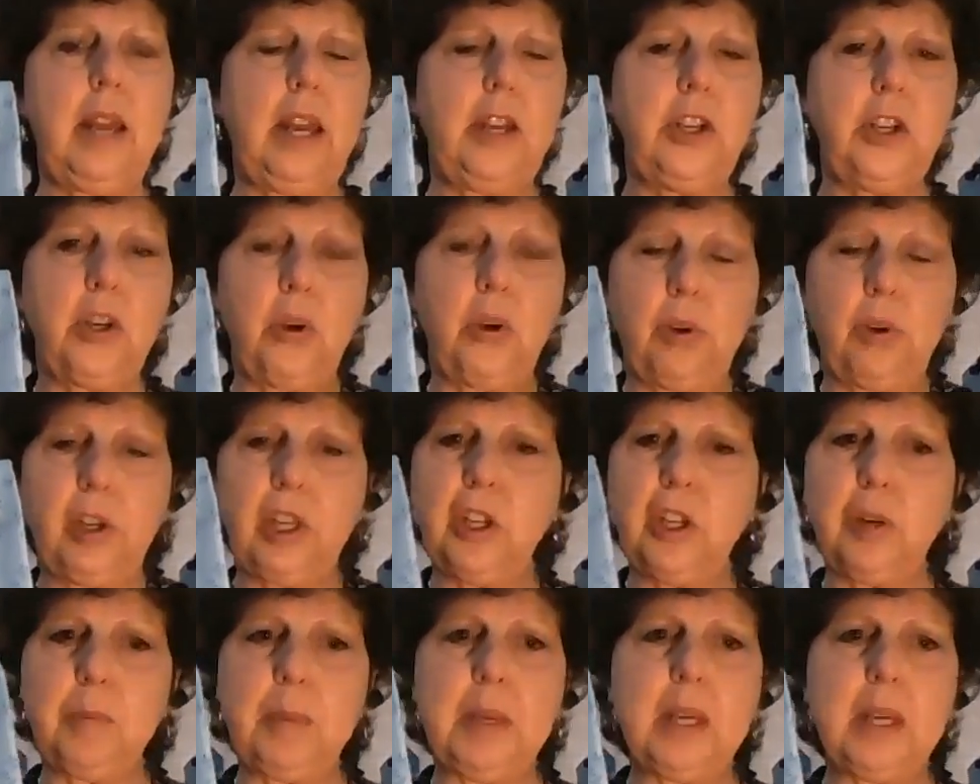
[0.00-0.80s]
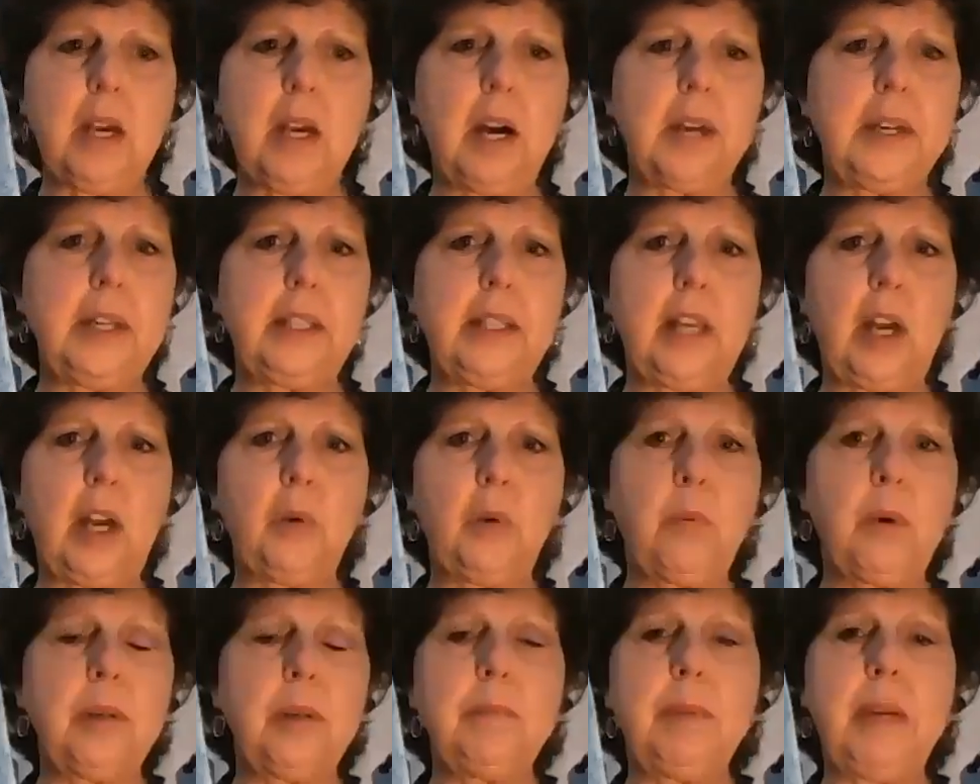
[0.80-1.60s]
And you're only going to be cutting that
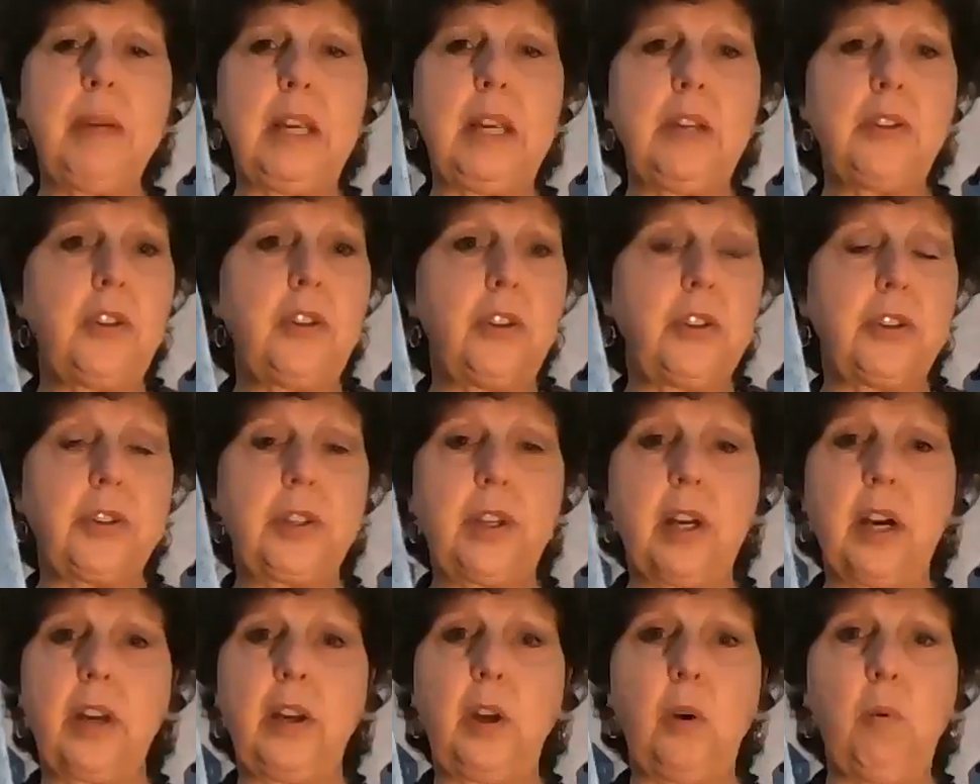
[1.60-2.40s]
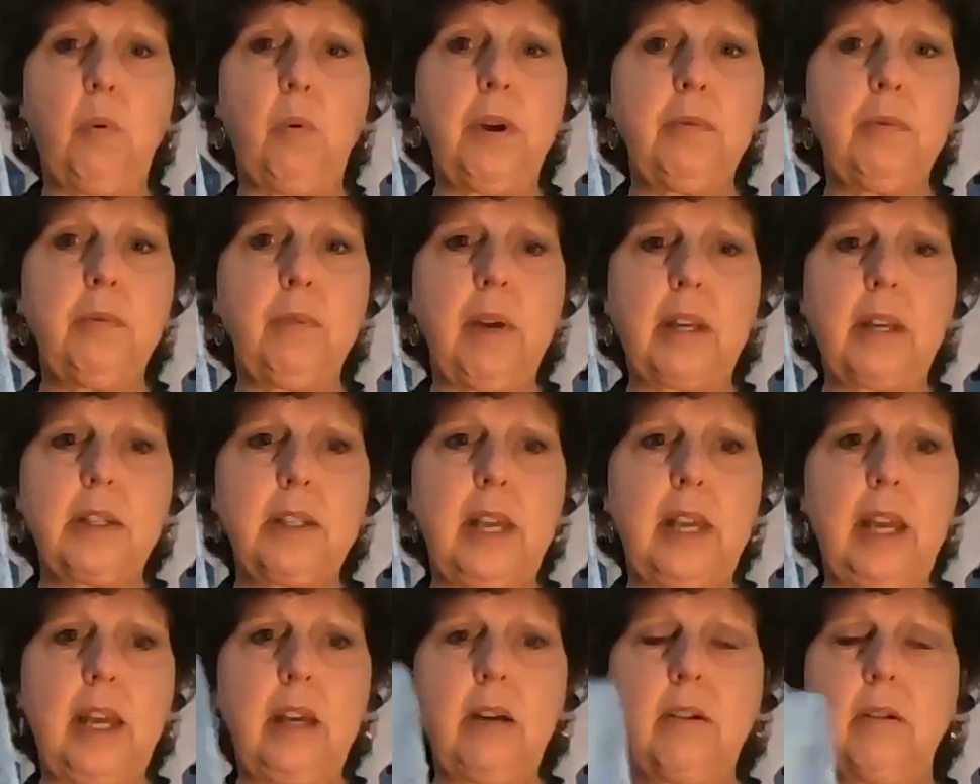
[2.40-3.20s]
1 piece. You're just cutting 1
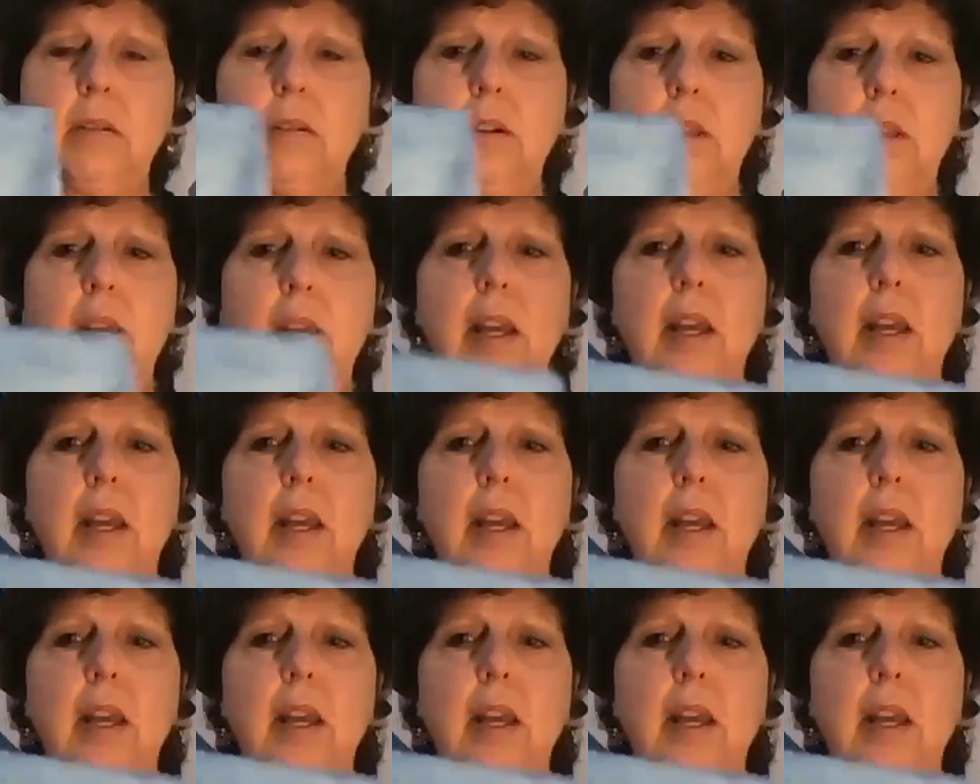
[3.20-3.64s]
rectangle.